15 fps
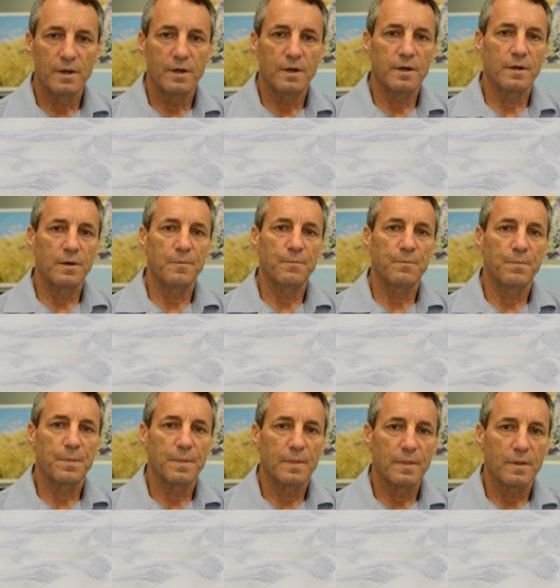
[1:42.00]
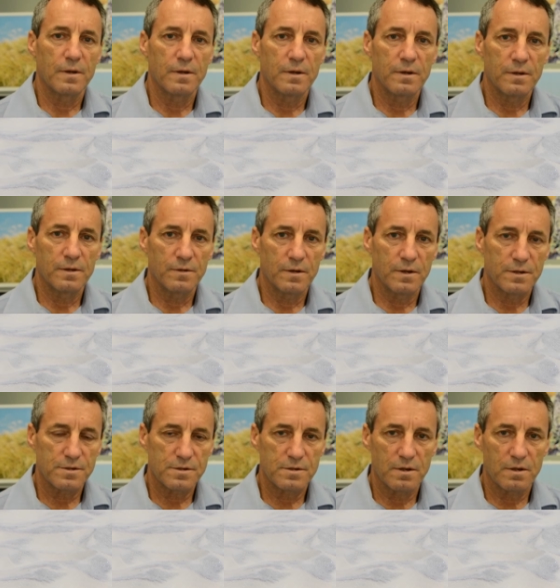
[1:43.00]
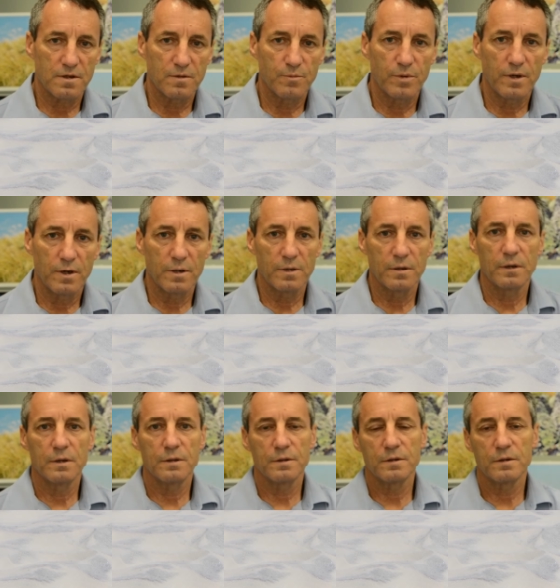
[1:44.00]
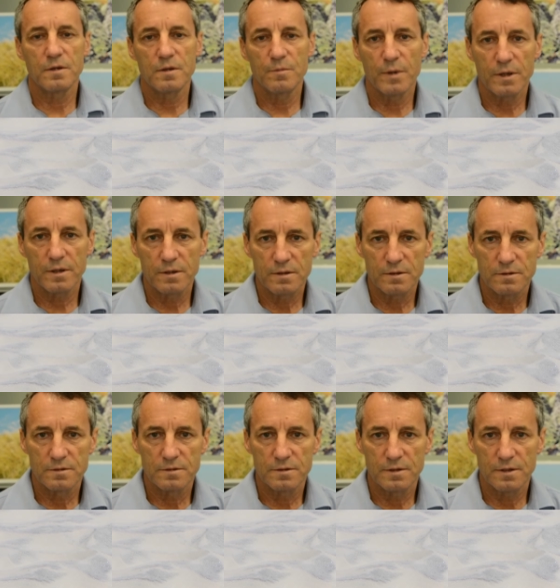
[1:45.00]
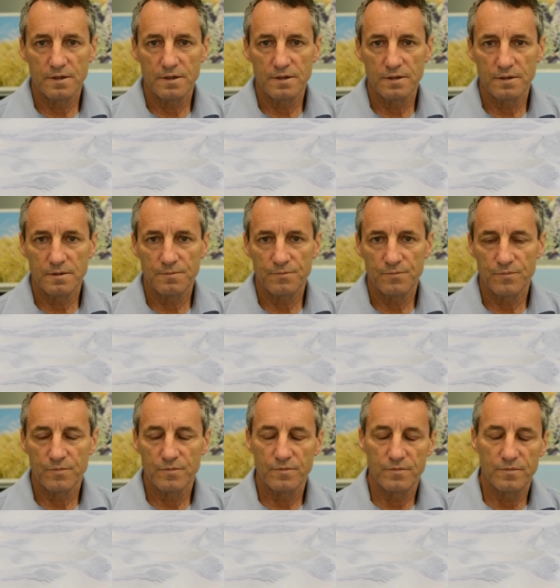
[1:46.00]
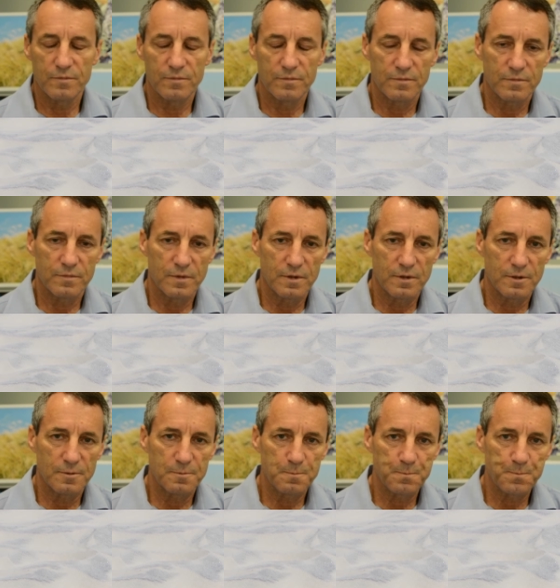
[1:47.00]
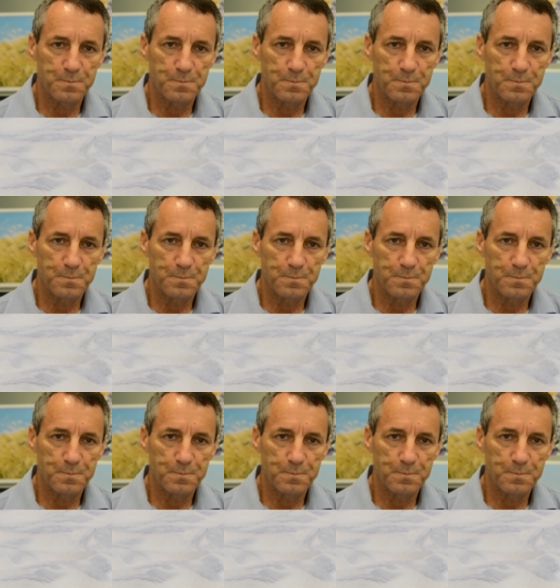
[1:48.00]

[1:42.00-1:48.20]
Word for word: Um, and uh, as I say, the compiler, the debugger, um, um